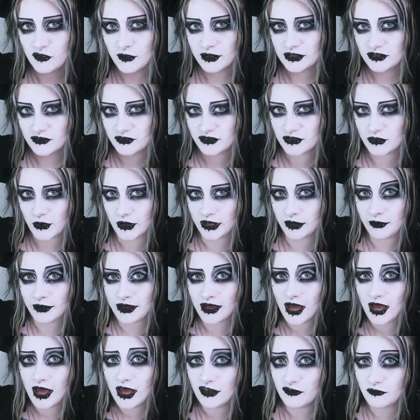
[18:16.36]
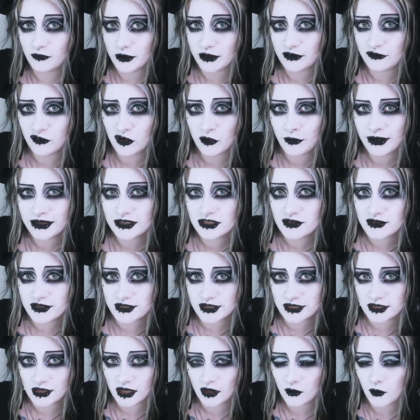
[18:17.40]
very much for joining me. I have been very much in the
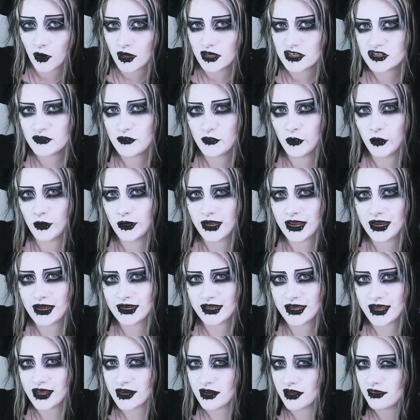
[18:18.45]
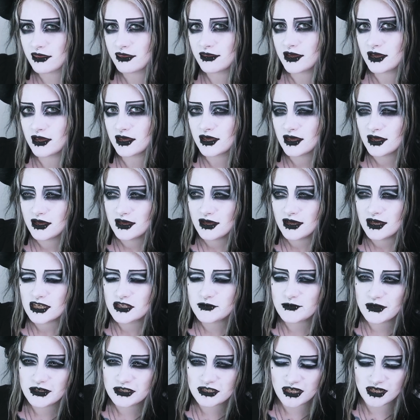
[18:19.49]
DIY spirit lately, and I think,
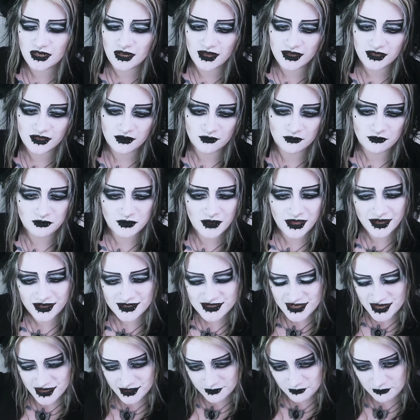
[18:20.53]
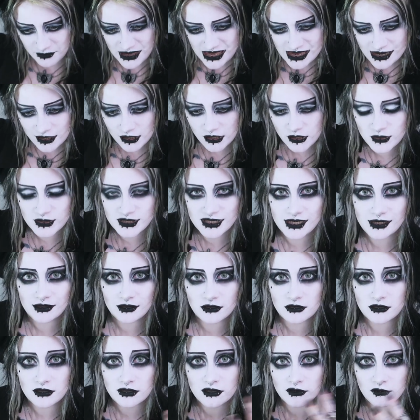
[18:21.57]
especially like, like I say, being in New
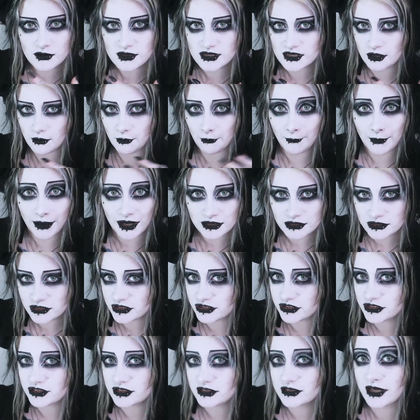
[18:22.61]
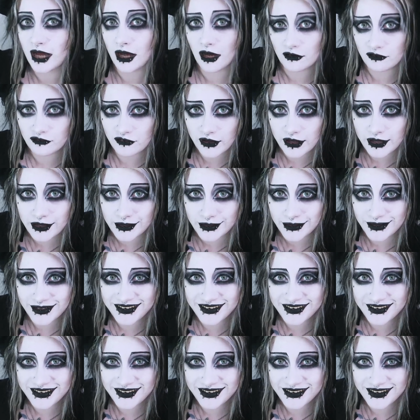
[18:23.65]
Zealand, there isn't much stuff here.